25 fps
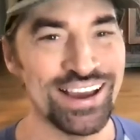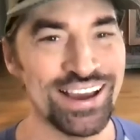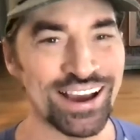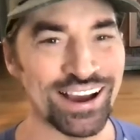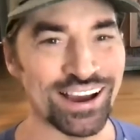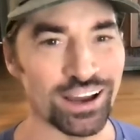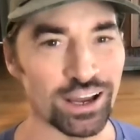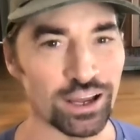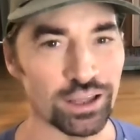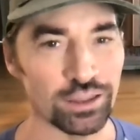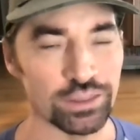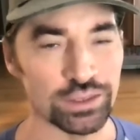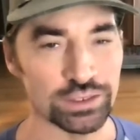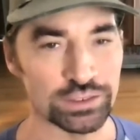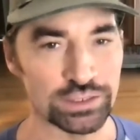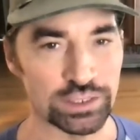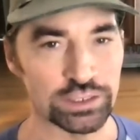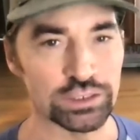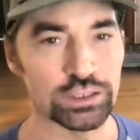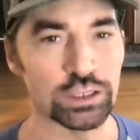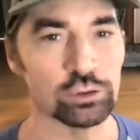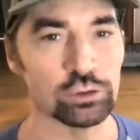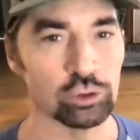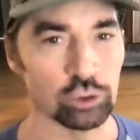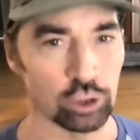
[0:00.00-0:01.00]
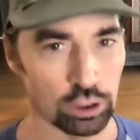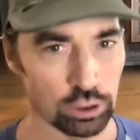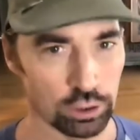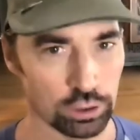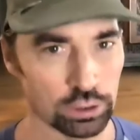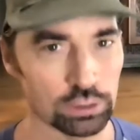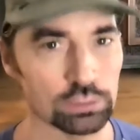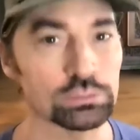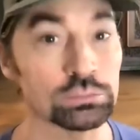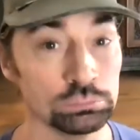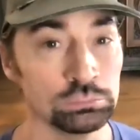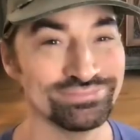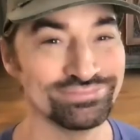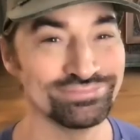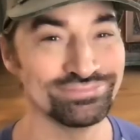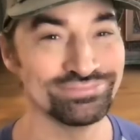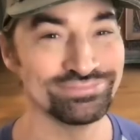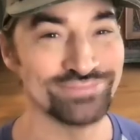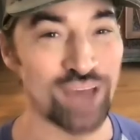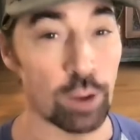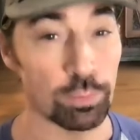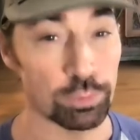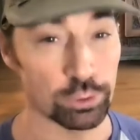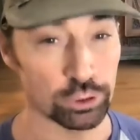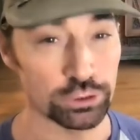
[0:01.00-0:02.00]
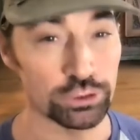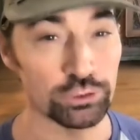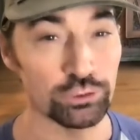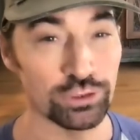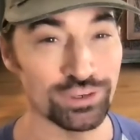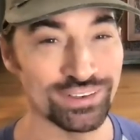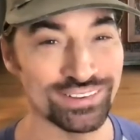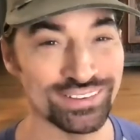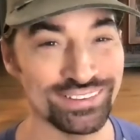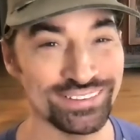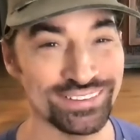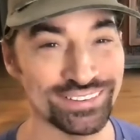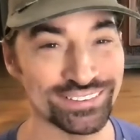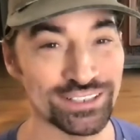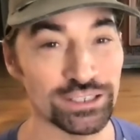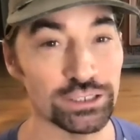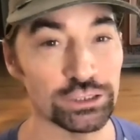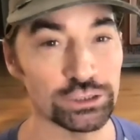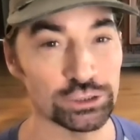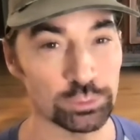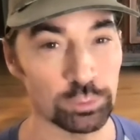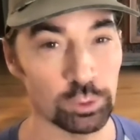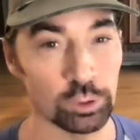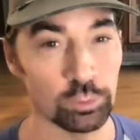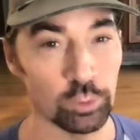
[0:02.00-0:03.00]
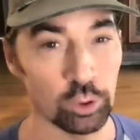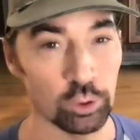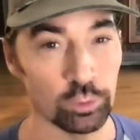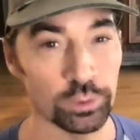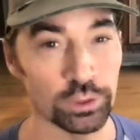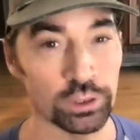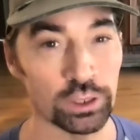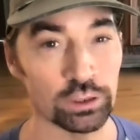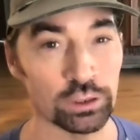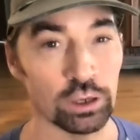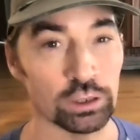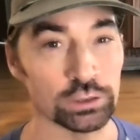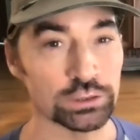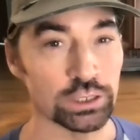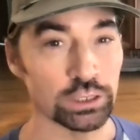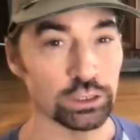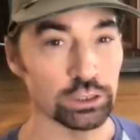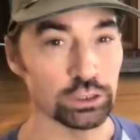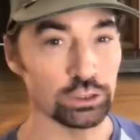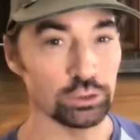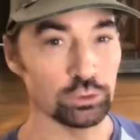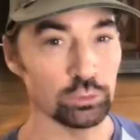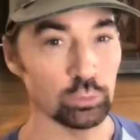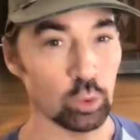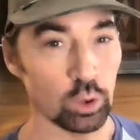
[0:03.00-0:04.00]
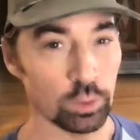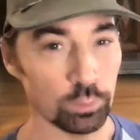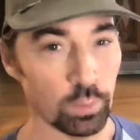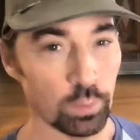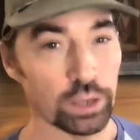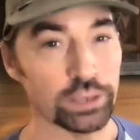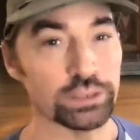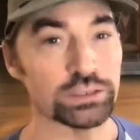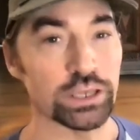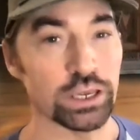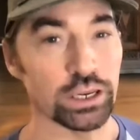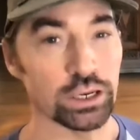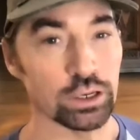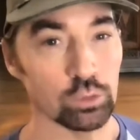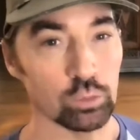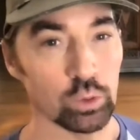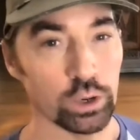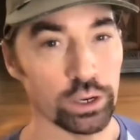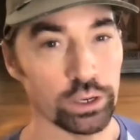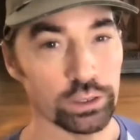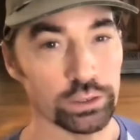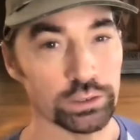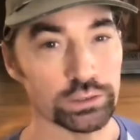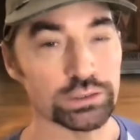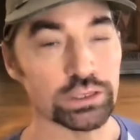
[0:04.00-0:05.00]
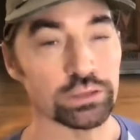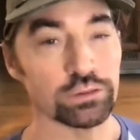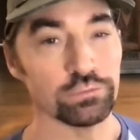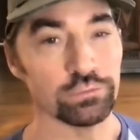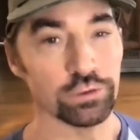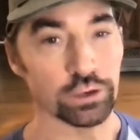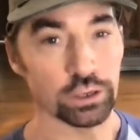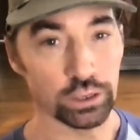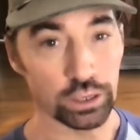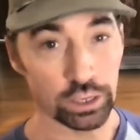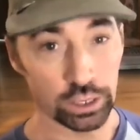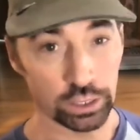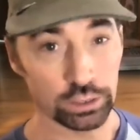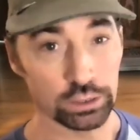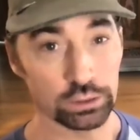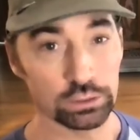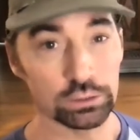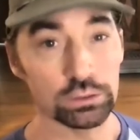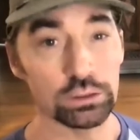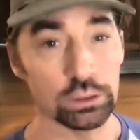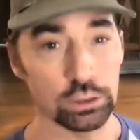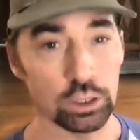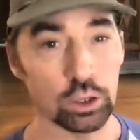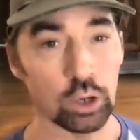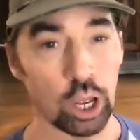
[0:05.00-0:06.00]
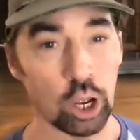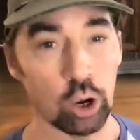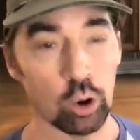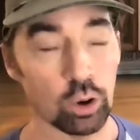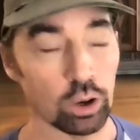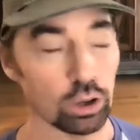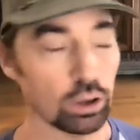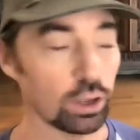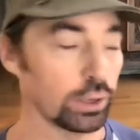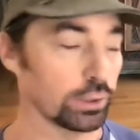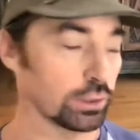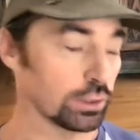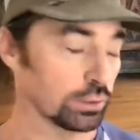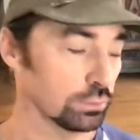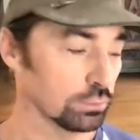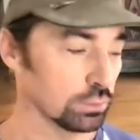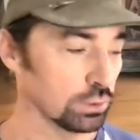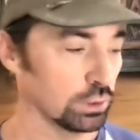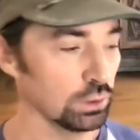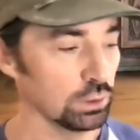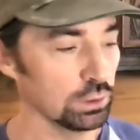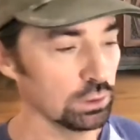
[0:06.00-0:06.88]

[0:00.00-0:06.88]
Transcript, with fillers: uh, this is a learning opportunity, a teachable moment, and I'll tell you what my takeaway is at the very end, you know, how I can